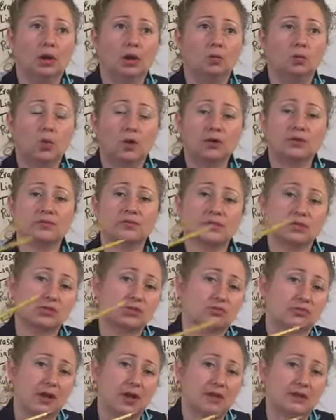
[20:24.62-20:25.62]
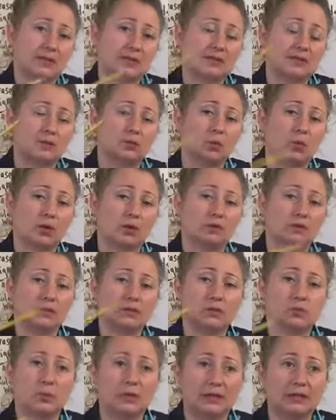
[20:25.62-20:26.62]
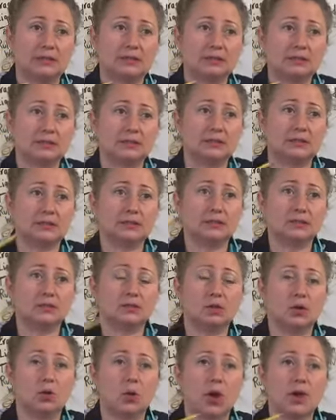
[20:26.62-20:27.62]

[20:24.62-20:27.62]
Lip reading: what are its strengths, what are its weaknesses,